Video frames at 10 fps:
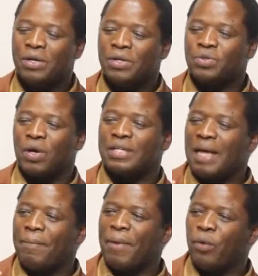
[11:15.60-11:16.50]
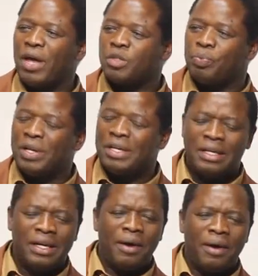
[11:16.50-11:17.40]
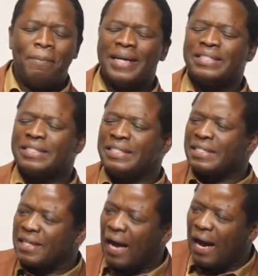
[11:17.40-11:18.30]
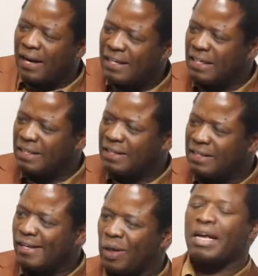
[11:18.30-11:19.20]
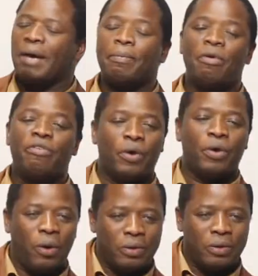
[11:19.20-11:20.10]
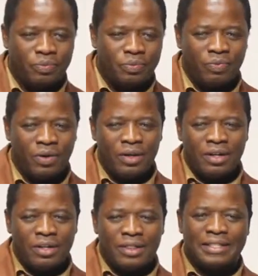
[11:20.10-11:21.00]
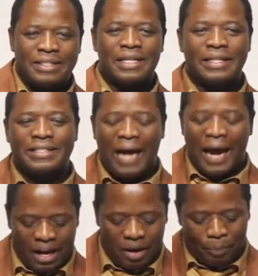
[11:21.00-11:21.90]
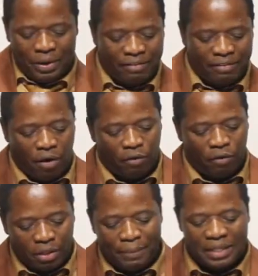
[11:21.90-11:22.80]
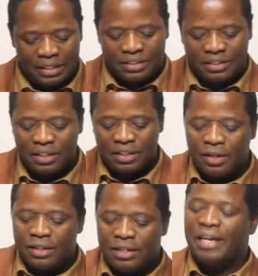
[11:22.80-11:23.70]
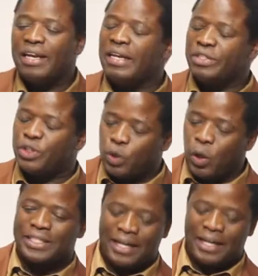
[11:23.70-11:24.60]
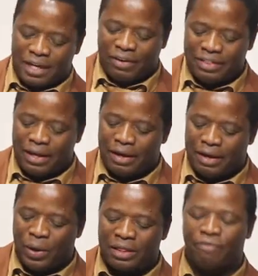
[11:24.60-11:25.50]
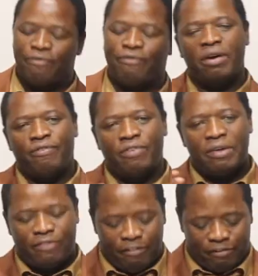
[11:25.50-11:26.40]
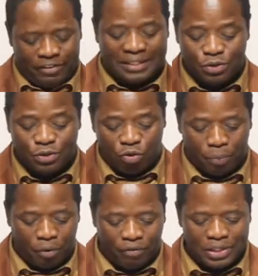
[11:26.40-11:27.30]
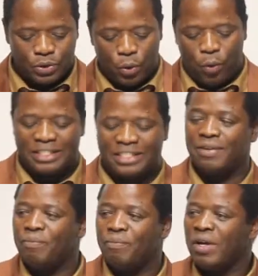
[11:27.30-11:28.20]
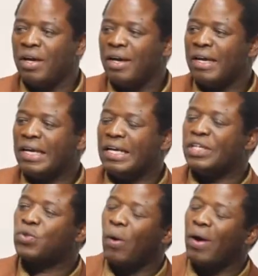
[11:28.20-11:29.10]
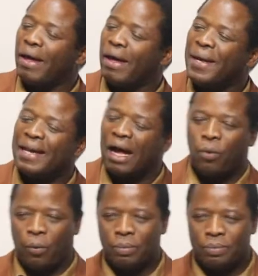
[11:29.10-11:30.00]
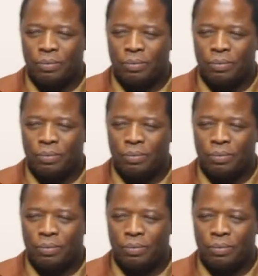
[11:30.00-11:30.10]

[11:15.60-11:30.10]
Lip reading: So it's someone who has been met discouraging things but kept moving on. That is a diehard believer of the message. Then in Jordan River there, where the 50 sons of the prophets were watching, he saw a miracle.